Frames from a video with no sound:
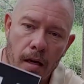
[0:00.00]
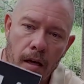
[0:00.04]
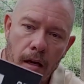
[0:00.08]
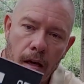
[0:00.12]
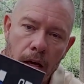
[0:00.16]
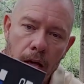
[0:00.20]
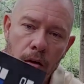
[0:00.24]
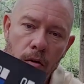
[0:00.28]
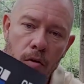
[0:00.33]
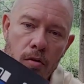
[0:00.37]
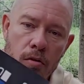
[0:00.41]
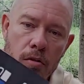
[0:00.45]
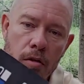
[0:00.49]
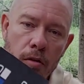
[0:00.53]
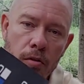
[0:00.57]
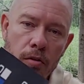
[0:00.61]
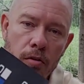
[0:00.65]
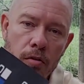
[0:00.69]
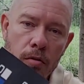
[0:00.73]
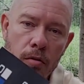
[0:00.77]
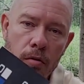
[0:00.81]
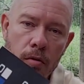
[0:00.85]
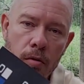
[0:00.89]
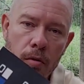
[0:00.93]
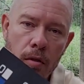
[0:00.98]
and also
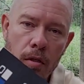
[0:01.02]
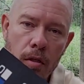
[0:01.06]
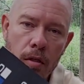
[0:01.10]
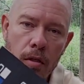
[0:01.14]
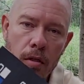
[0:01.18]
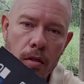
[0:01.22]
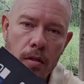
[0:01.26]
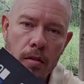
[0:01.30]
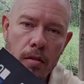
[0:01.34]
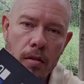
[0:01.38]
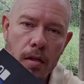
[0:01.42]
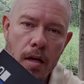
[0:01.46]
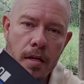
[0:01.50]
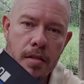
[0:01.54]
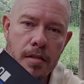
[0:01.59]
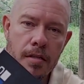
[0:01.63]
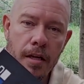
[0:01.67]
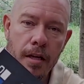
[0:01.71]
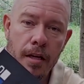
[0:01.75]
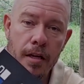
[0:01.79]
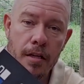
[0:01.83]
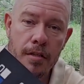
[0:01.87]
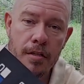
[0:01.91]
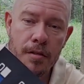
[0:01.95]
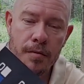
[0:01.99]
two nice
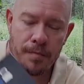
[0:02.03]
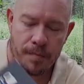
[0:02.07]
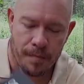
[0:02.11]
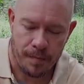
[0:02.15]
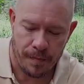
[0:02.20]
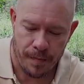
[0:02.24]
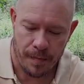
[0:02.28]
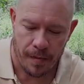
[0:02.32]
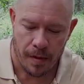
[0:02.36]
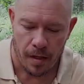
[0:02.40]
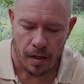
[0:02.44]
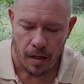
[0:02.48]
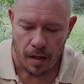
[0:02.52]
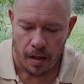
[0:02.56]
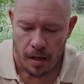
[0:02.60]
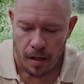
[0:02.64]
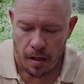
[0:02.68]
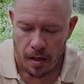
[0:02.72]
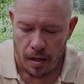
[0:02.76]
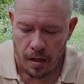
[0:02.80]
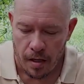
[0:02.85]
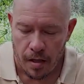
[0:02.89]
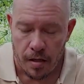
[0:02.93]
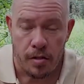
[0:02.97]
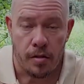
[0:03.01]
stickers.
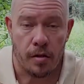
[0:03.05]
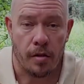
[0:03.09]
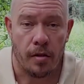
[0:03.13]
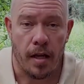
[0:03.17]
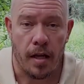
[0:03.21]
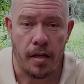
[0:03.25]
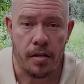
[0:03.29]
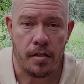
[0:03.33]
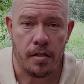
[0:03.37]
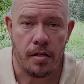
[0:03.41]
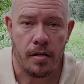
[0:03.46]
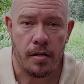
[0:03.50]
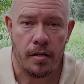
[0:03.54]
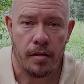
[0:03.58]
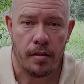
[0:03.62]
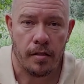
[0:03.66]
So that's